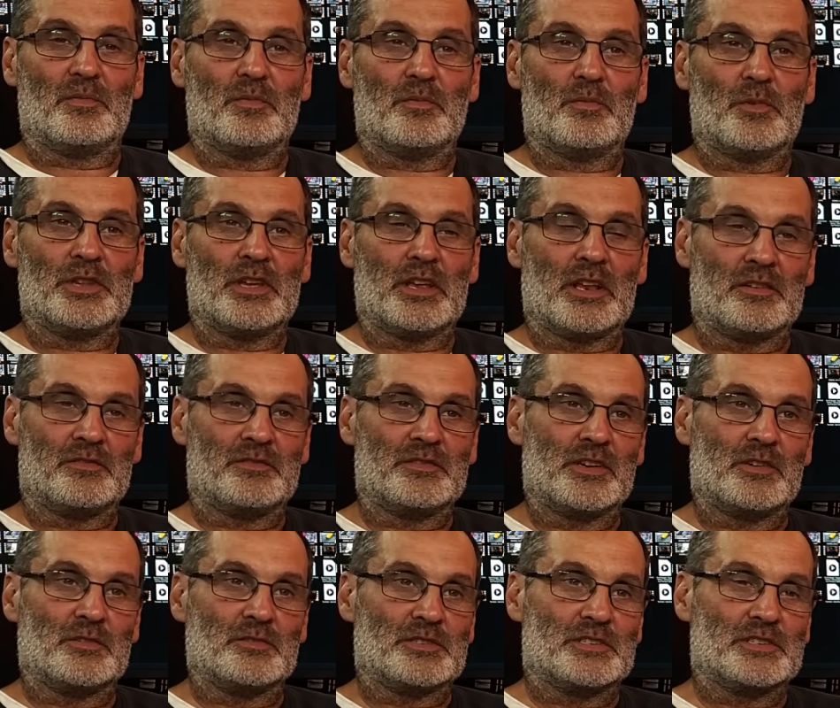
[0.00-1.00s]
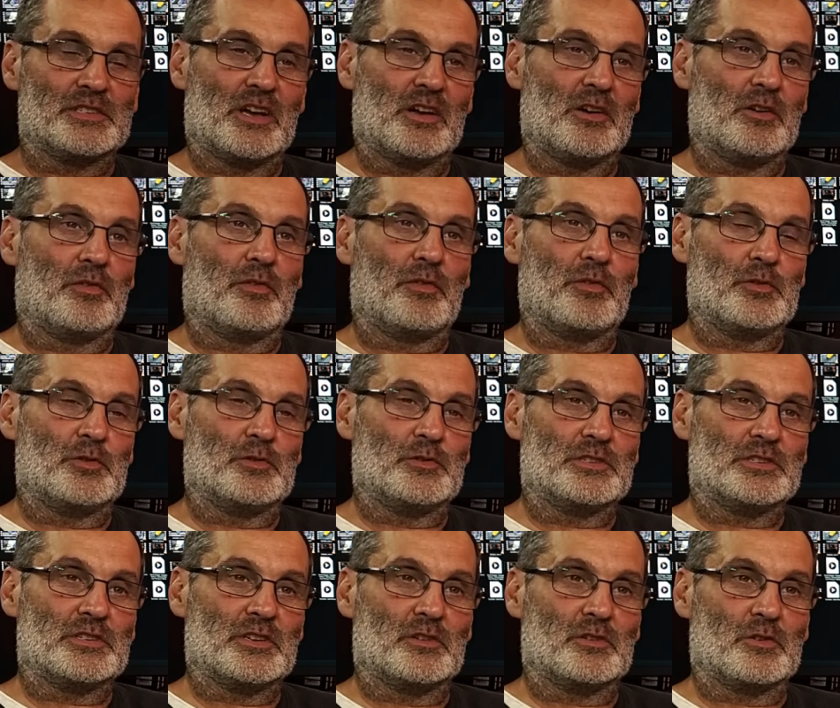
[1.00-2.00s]
when they live down south, further
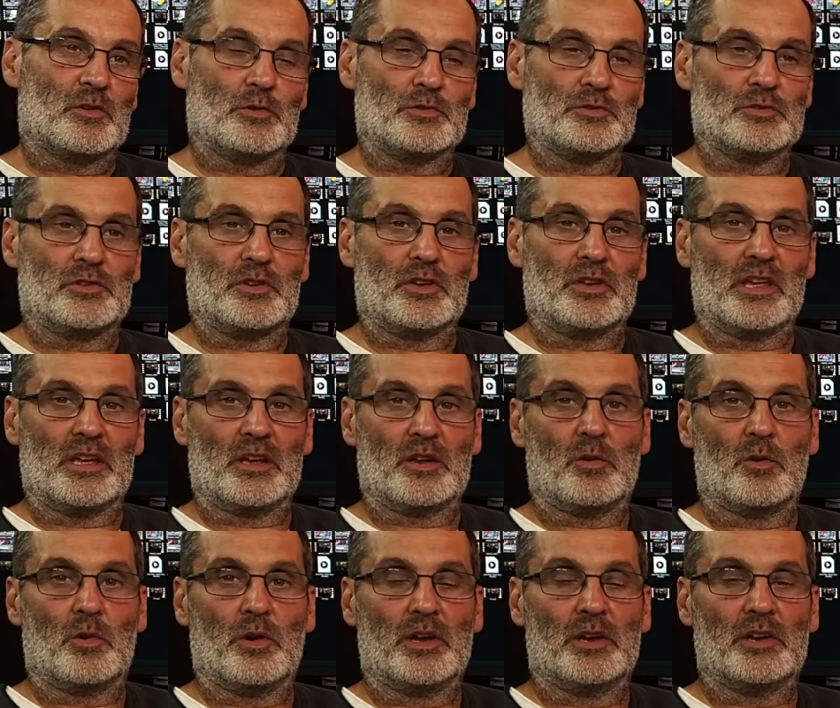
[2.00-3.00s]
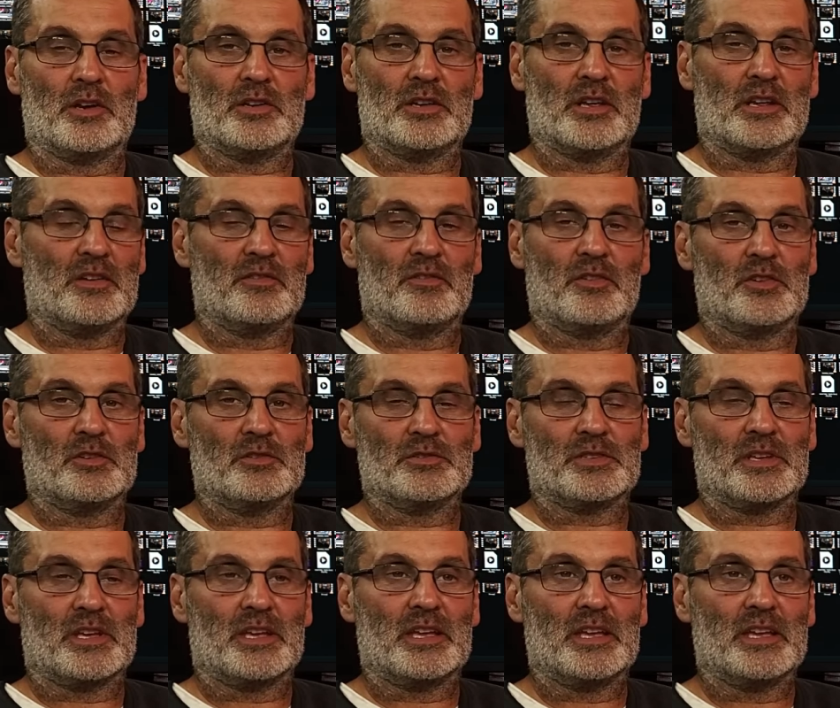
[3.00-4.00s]
south, closer to the equator, they never use
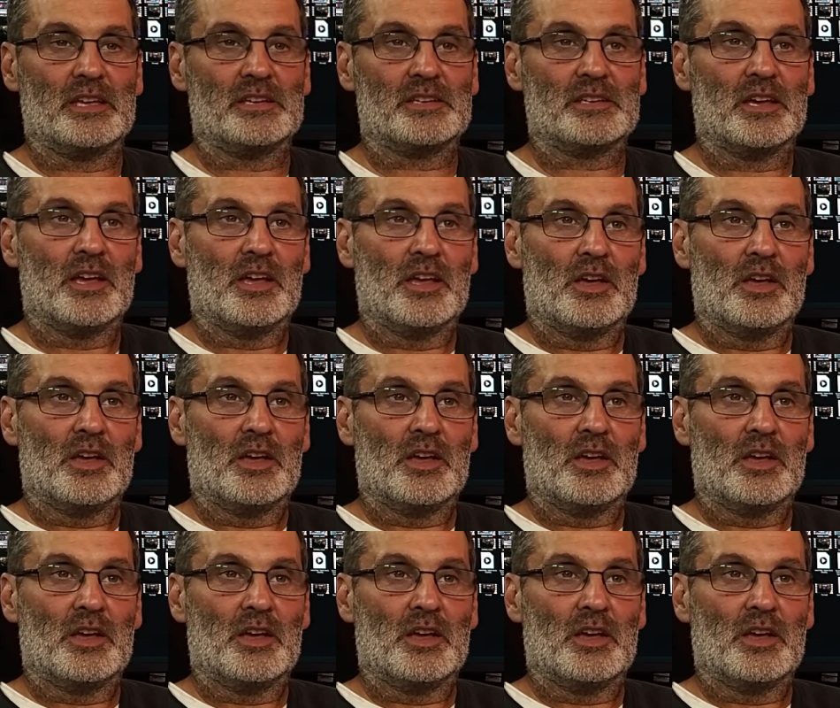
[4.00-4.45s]
the heat.